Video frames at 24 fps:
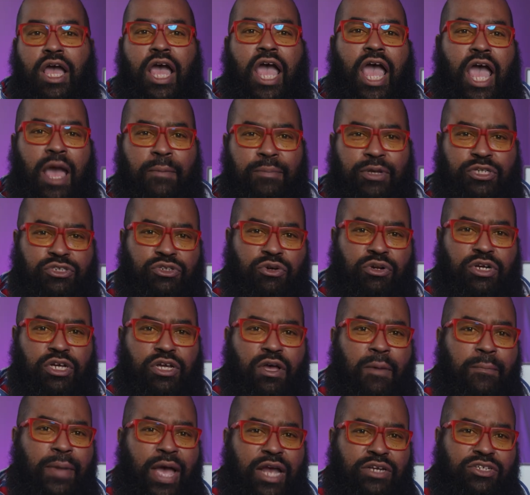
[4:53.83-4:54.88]
And be sure to
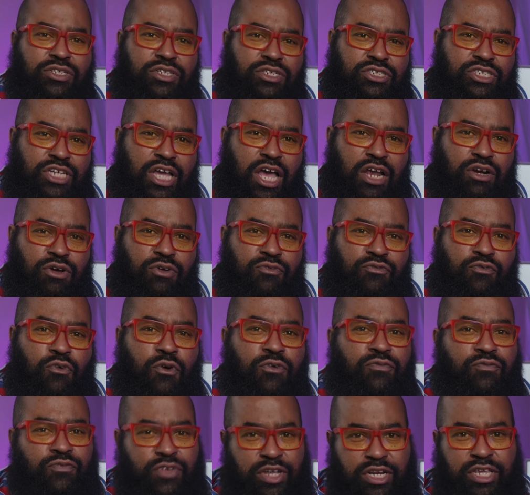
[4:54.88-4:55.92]
come back to the channel
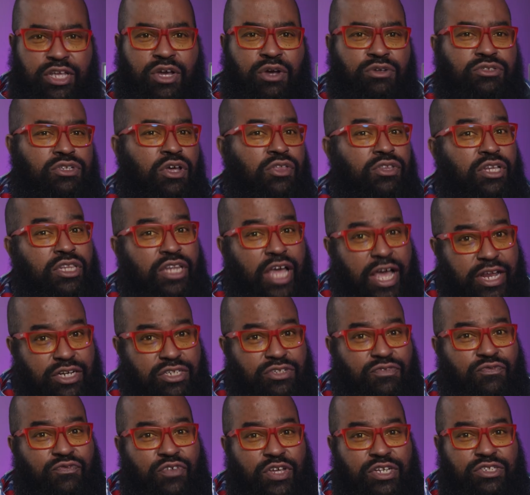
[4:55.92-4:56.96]
for videos on the
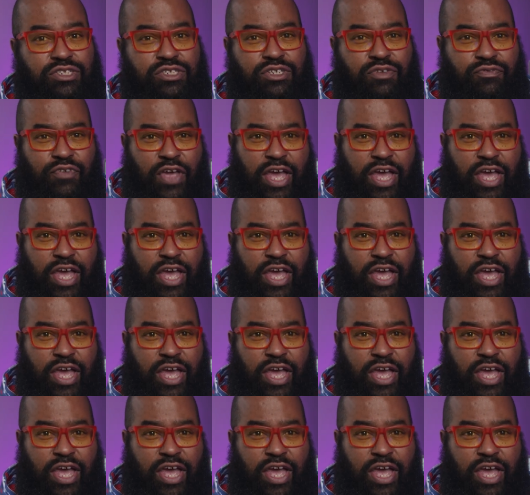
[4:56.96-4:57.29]
latest features of